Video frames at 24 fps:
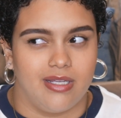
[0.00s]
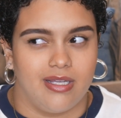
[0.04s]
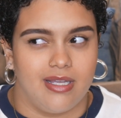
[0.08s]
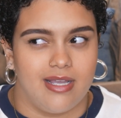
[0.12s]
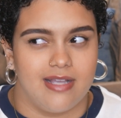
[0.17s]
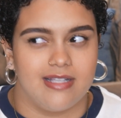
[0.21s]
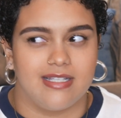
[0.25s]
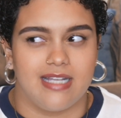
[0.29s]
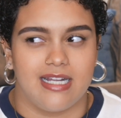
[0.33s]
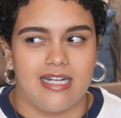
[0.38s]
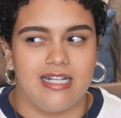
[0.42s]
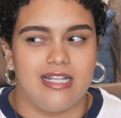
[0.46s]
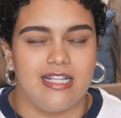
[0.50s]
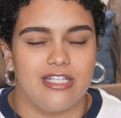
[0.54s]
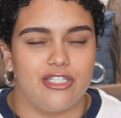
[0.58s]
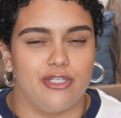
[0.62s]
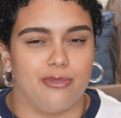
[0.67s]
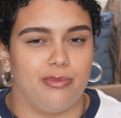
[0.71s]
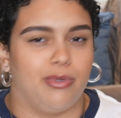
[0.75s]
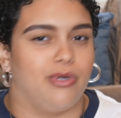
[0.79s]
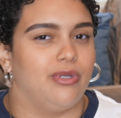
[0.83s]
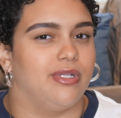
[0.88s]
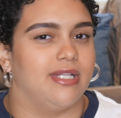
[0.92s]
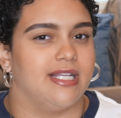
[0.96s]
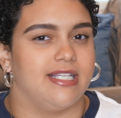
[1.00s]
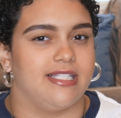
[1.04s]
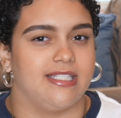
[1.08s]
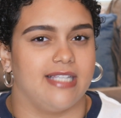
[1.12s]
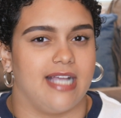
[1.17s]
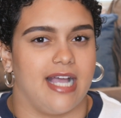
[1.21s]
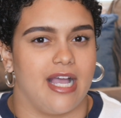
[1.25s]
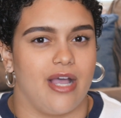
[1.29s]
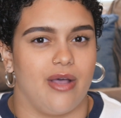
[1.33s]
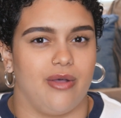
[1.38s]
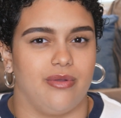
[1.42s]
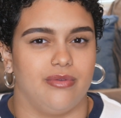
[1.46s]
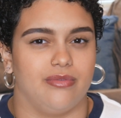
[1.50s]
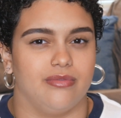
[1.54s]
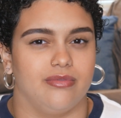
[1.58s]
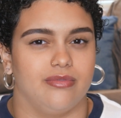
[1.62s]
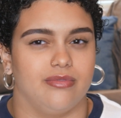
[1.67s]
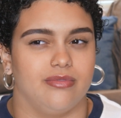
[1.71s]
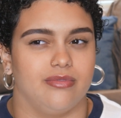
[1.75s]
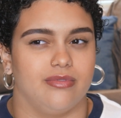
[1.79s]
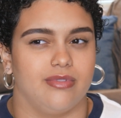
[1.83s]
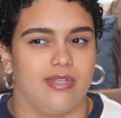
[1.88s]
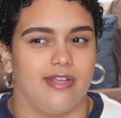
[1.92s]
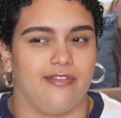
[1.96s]
It's kind of like Chipotle style.
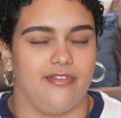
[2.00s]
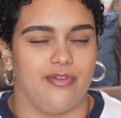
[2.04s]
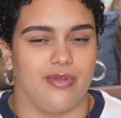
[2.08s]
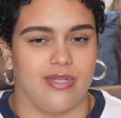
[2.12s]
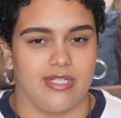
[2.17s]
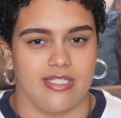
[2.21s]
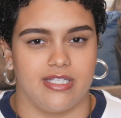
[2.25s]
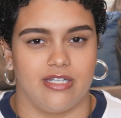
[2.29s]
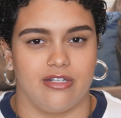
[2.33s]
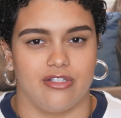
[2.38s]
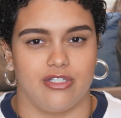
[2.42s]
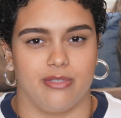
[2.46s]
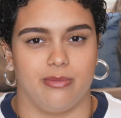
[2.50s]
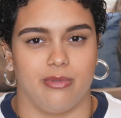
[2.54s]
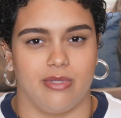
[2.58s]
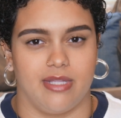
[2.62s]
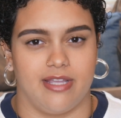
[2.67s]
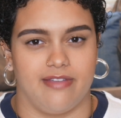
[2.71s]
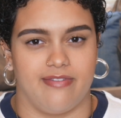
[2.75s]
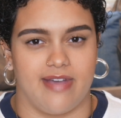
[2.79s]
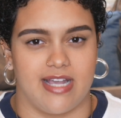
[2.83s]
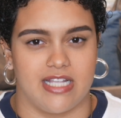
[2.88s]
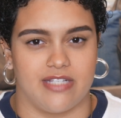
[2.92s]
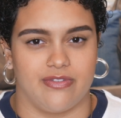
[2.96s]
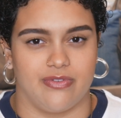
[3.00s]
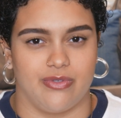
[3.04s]
If you consider Chipotle fast